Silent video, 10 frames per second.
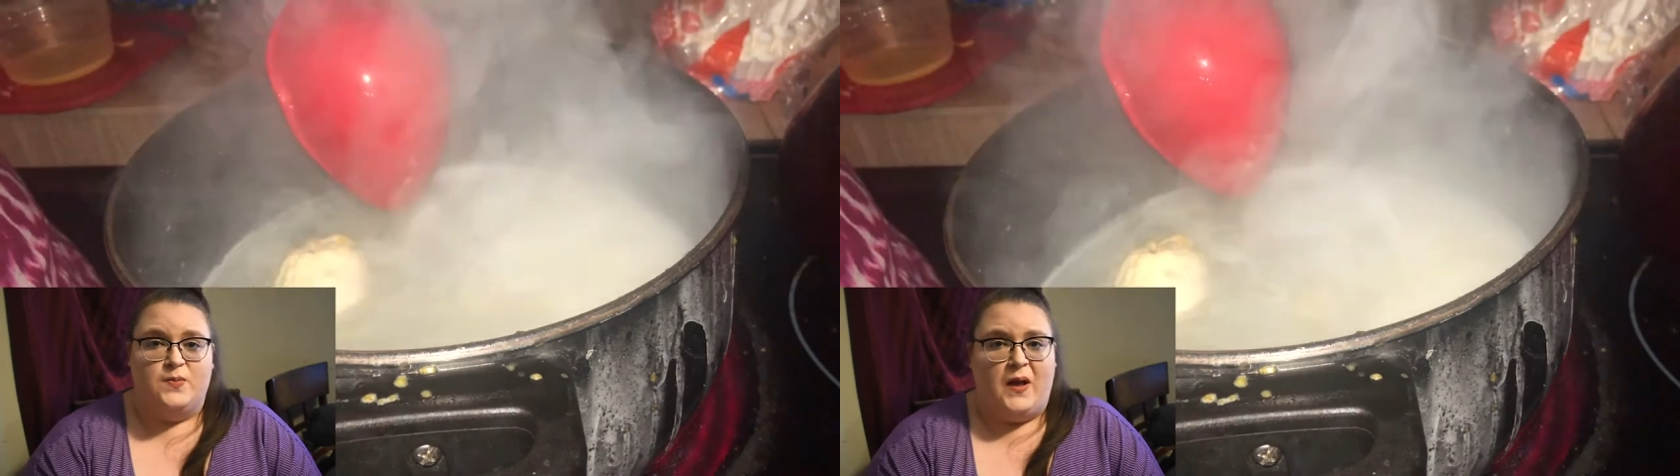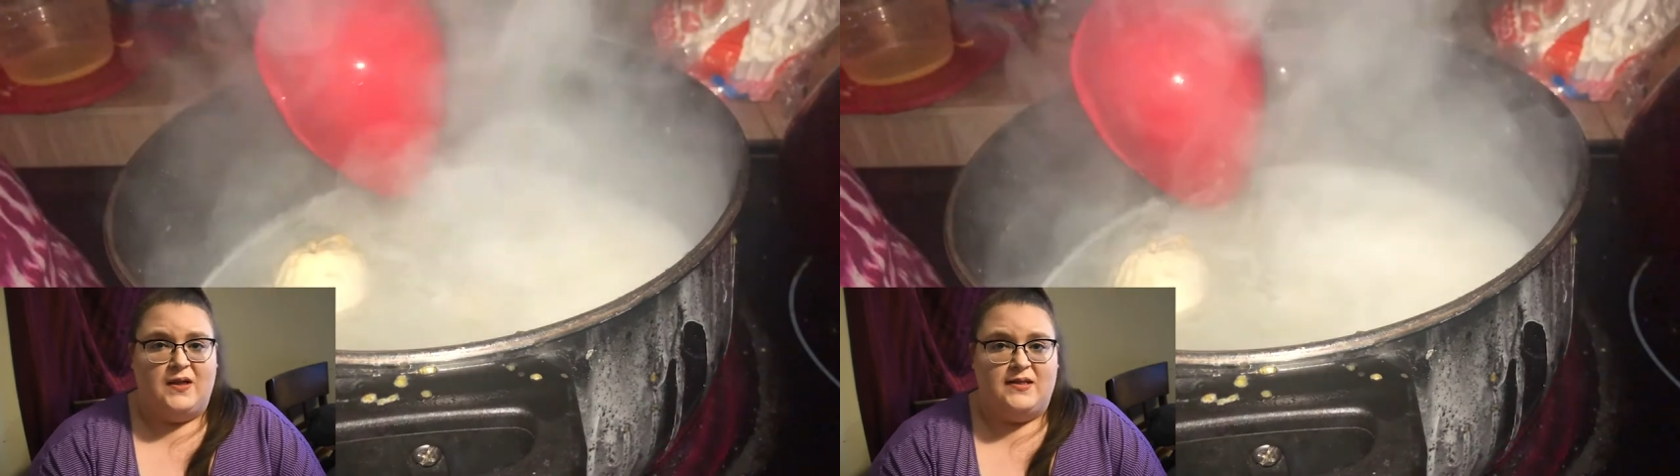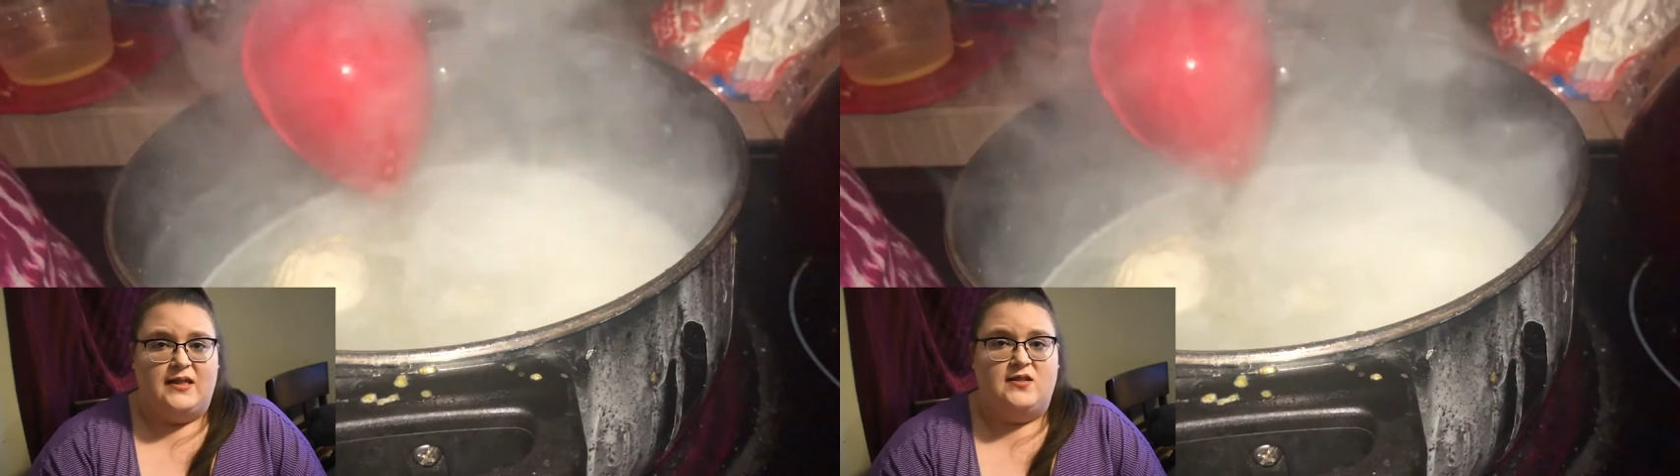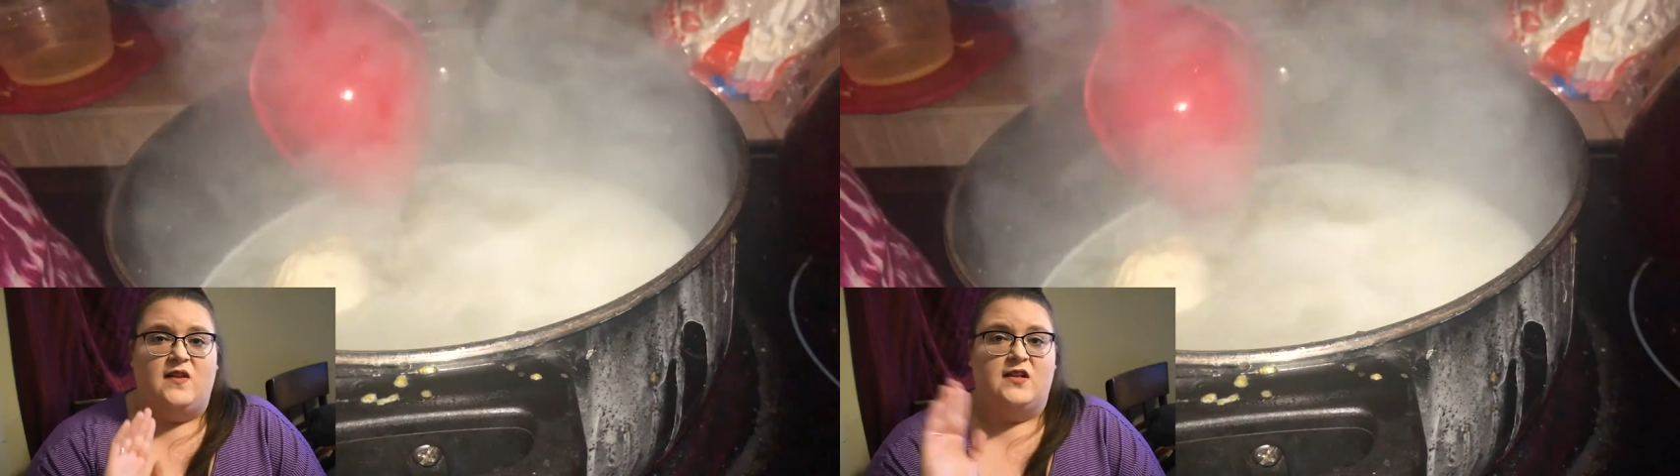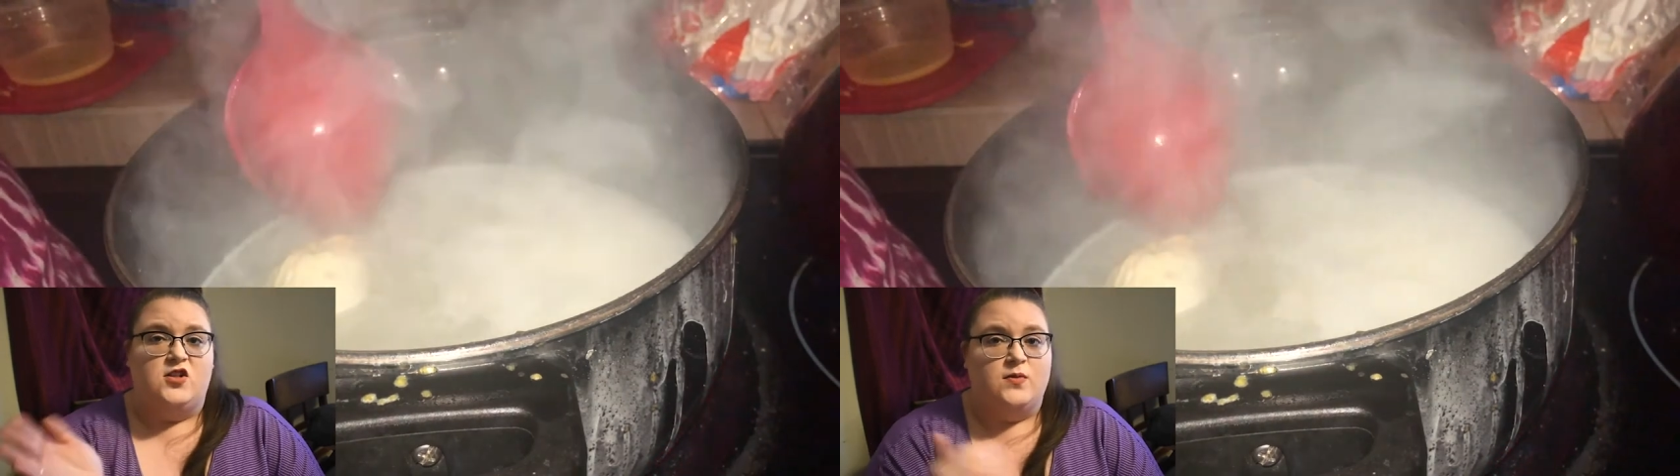policy so
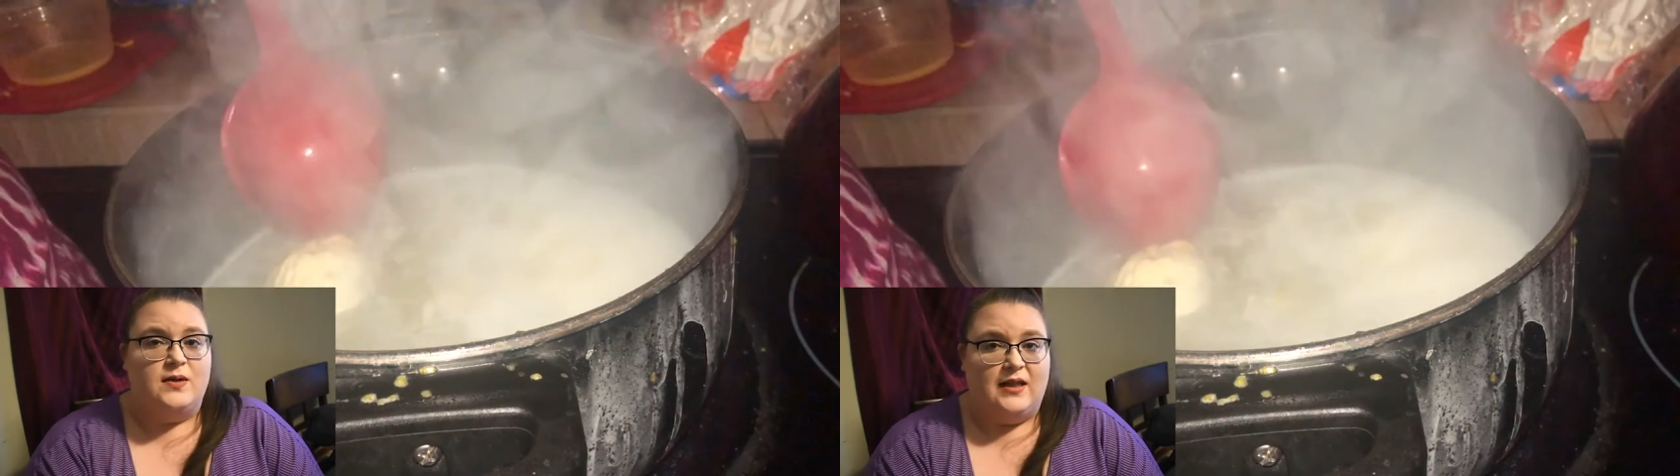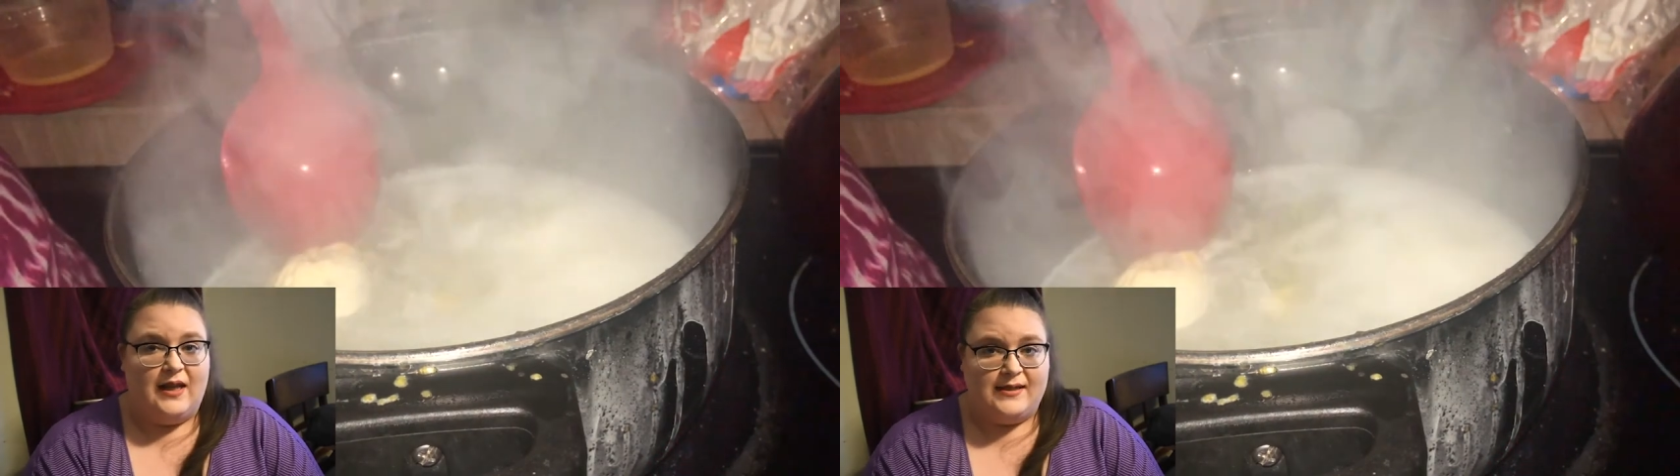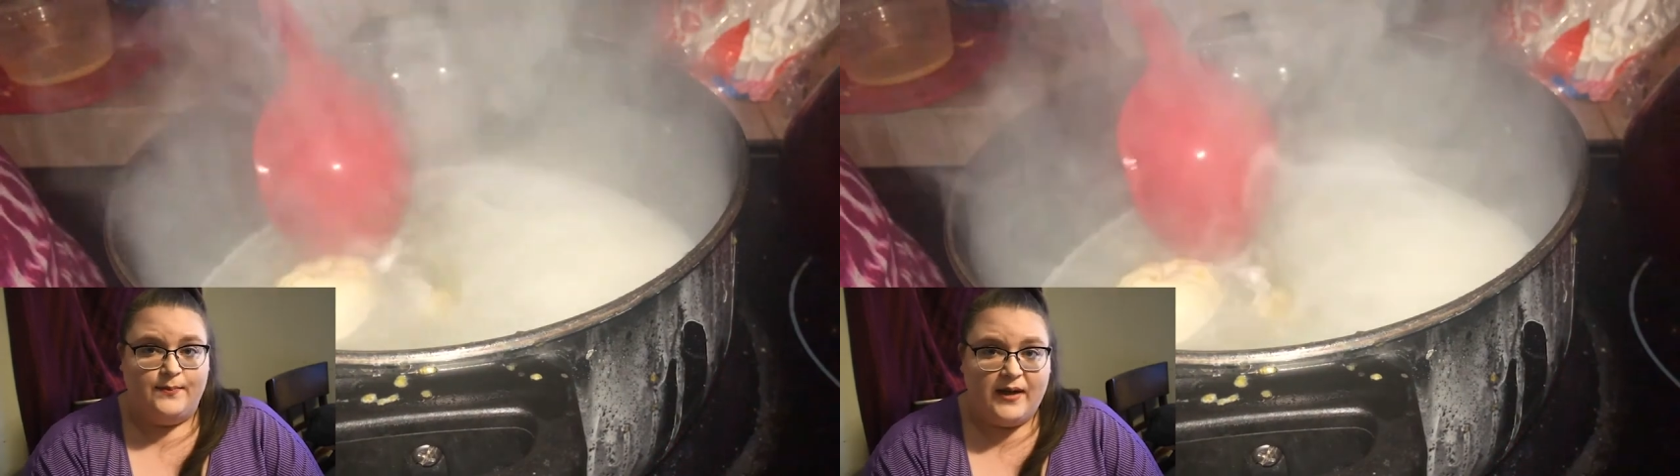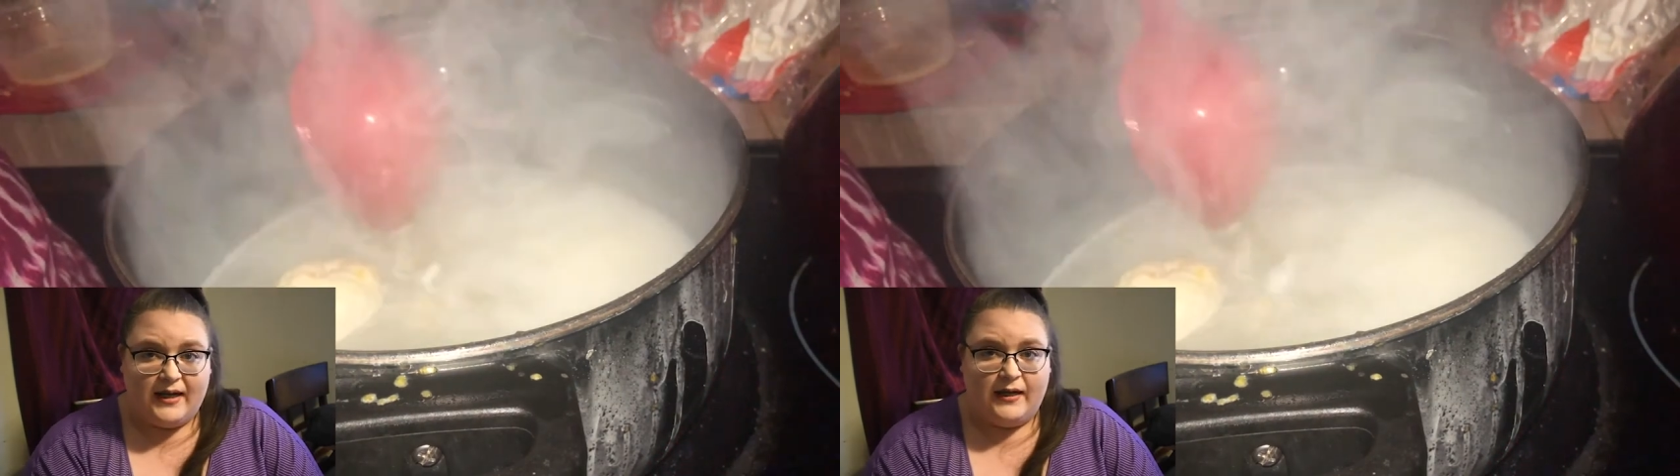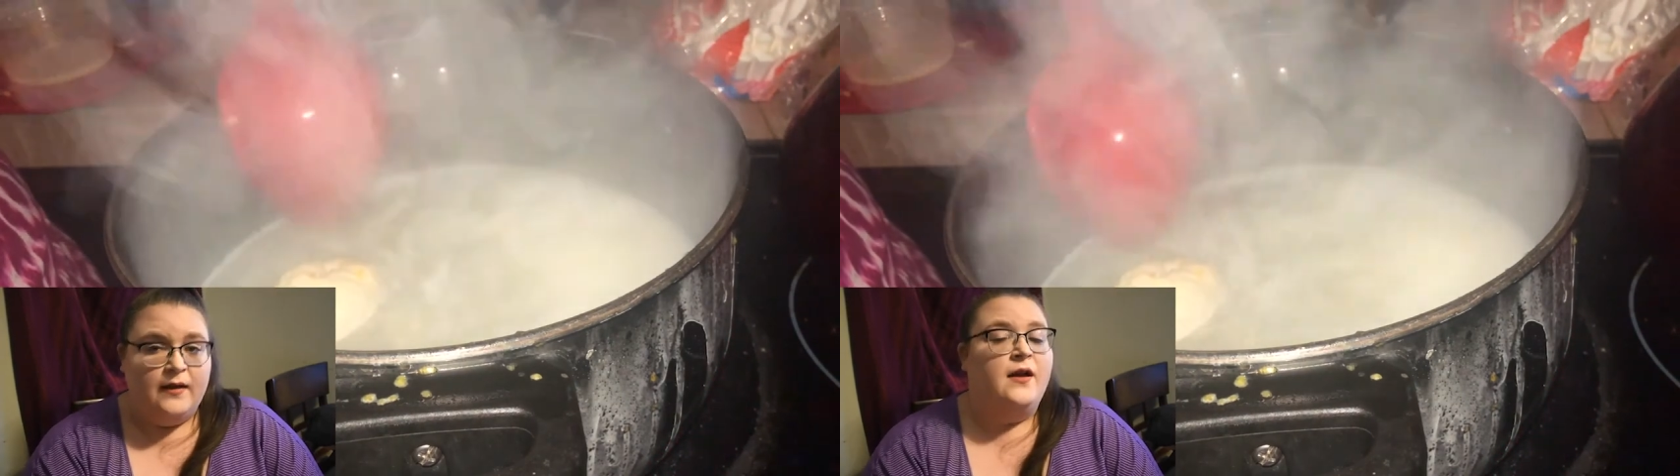that she would collect
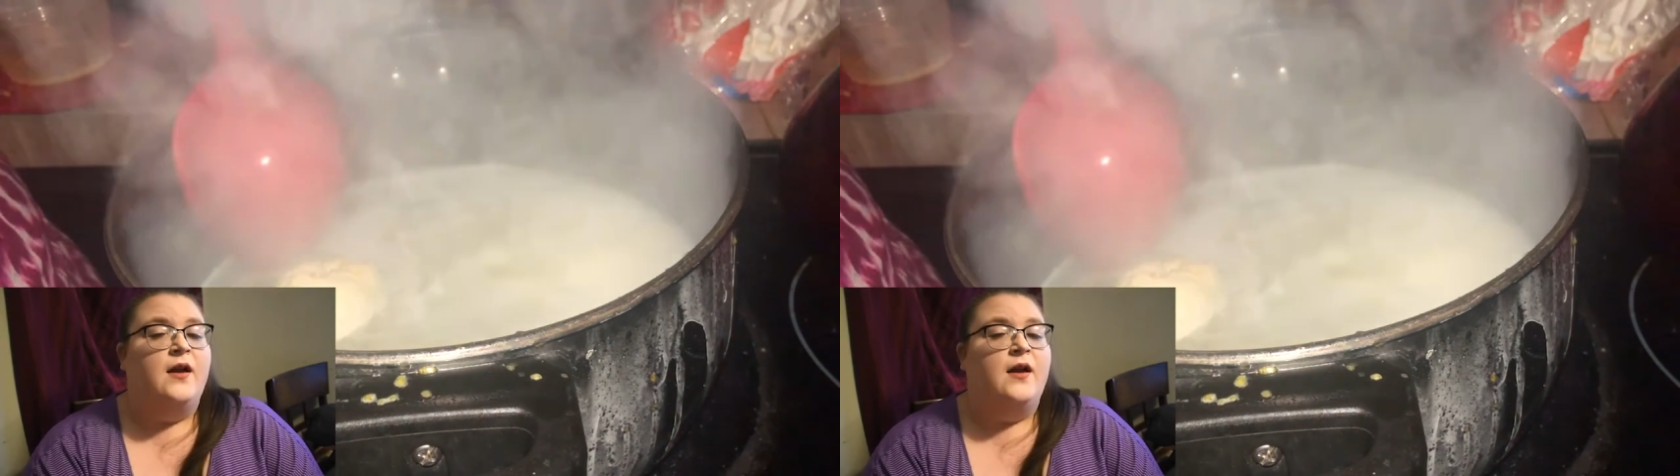money